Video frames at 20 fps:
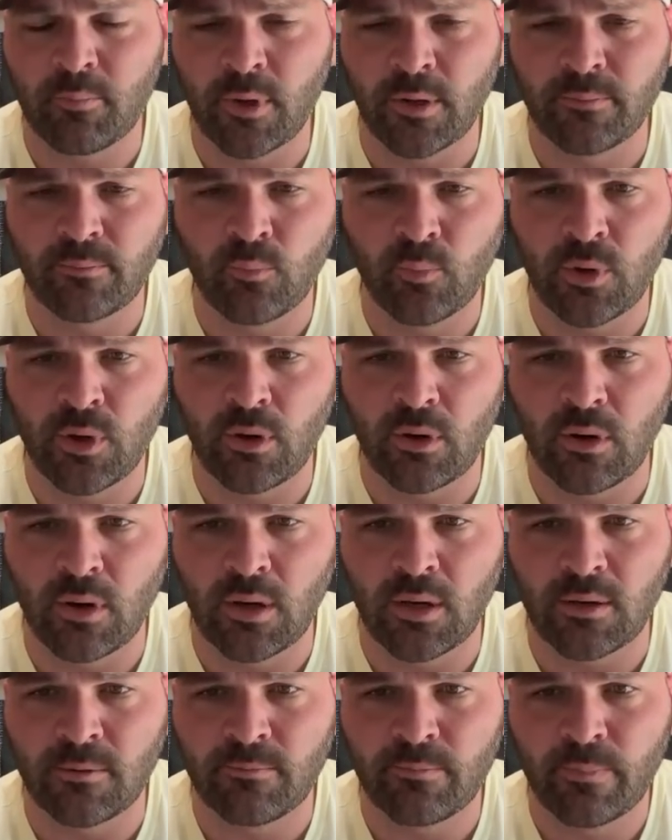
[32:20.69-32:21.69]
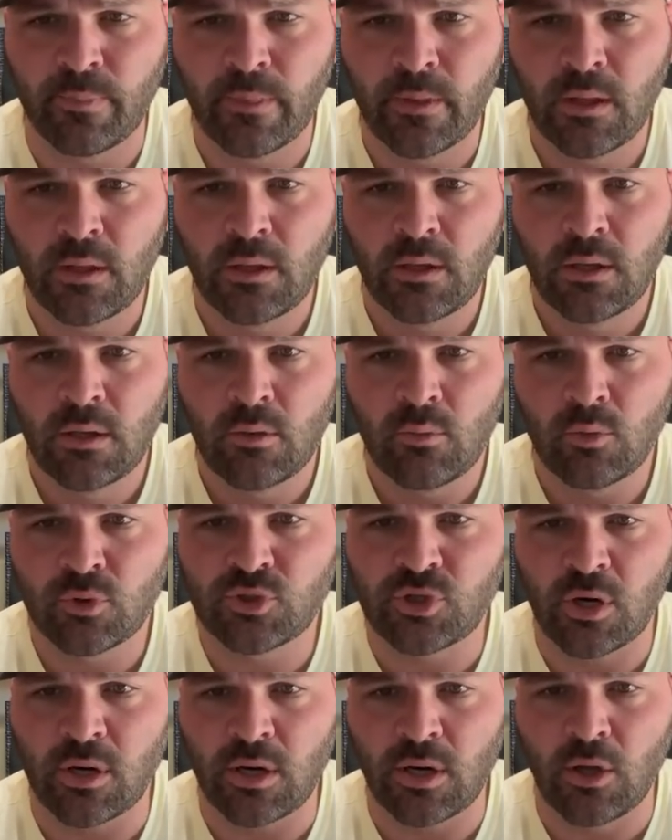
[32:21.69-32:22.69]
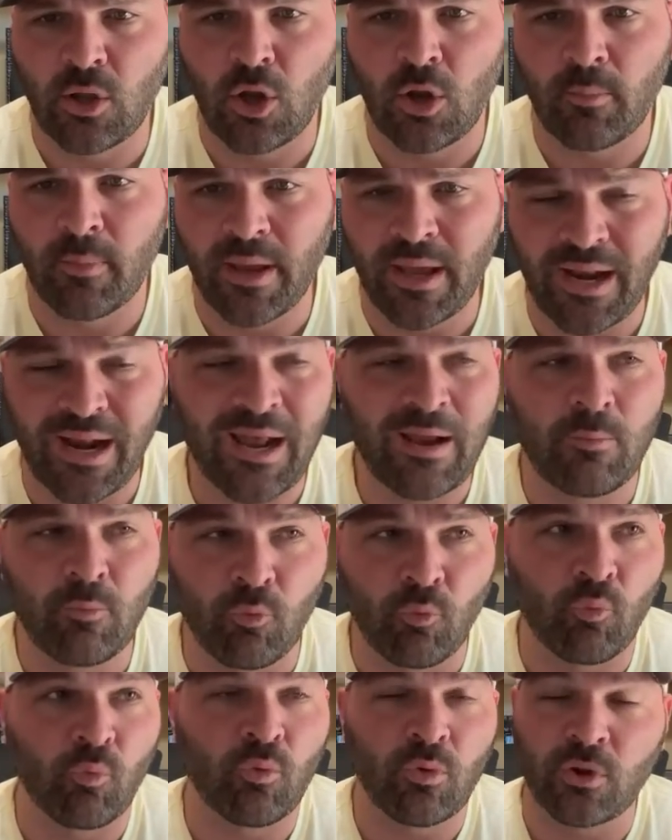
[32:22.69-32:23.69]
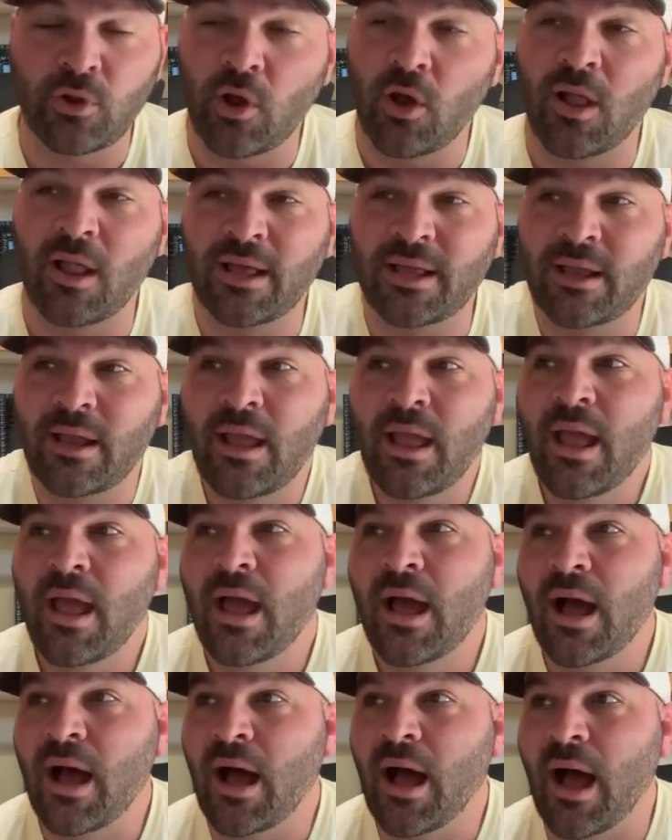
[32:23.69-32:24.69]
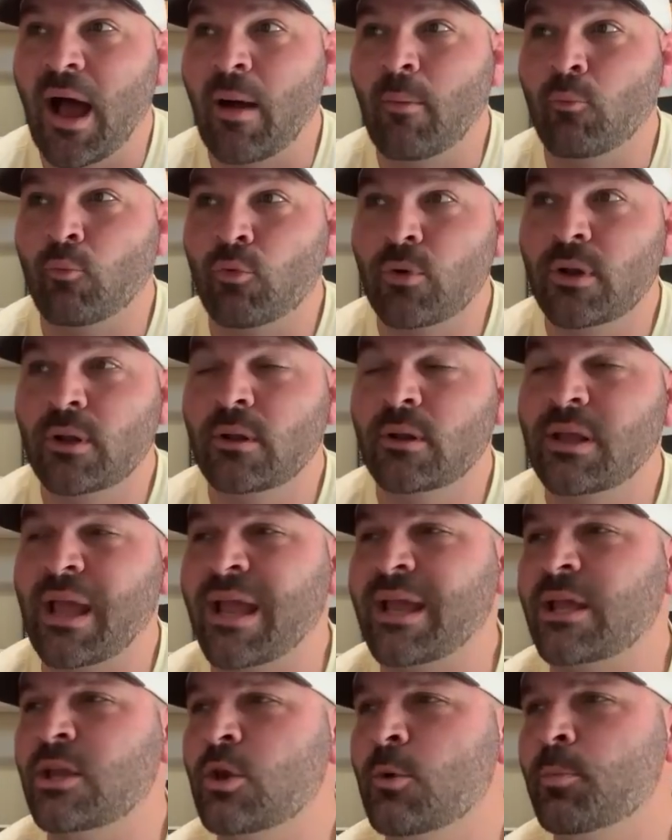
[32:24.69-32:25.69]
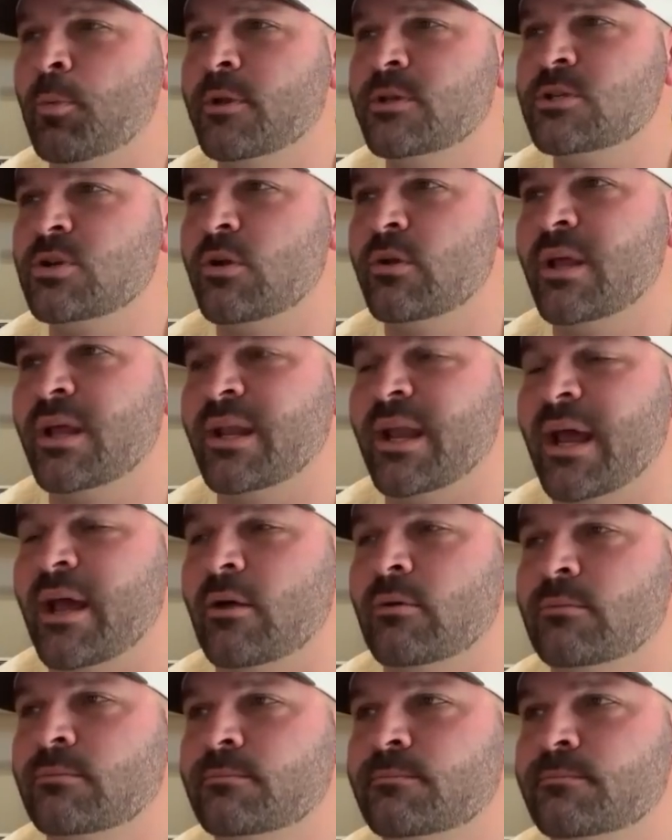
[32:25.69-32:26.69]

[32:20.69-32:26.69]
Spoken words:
But we are we're trucking along, man. I am, you know, like, I'm real. Hey, can you please turn that down?